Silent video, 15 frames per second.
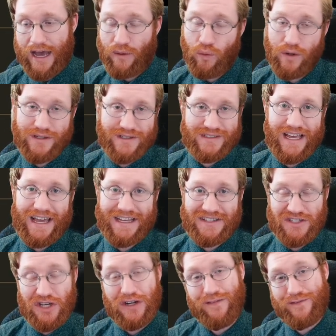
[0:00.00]
I wouldn't say
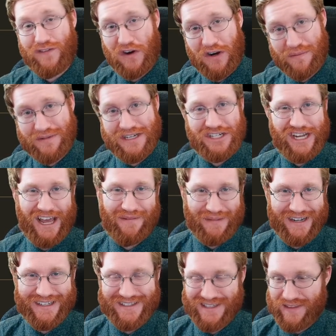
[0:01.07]
it's confirmed
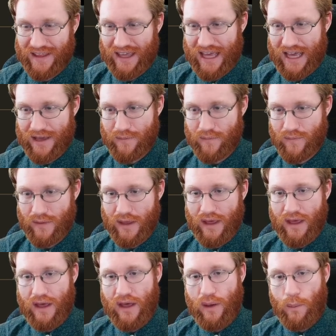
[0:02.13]
enchantment is in the game,
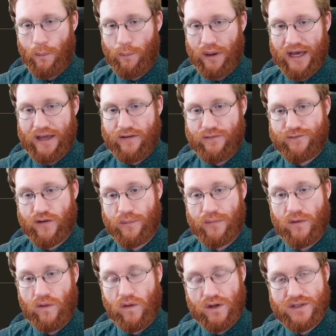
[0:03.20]
but
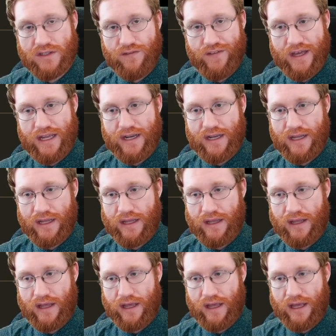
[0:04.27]
from the looks of it,
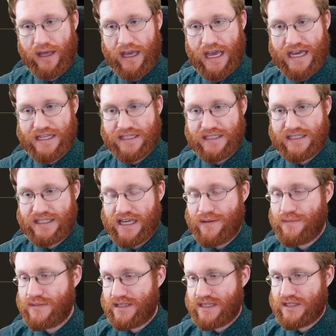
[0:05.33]
it
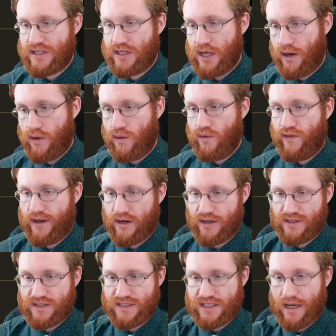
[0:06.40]
seems as though
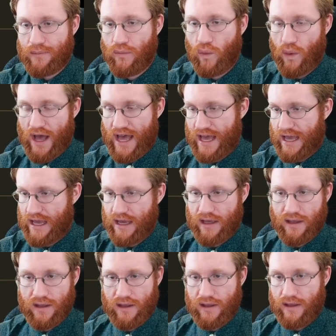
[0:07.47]
there is some
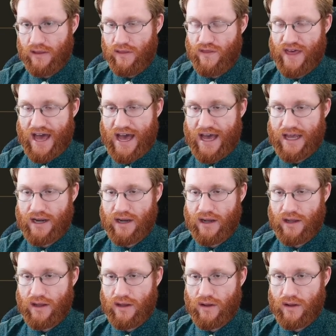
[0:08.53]
way that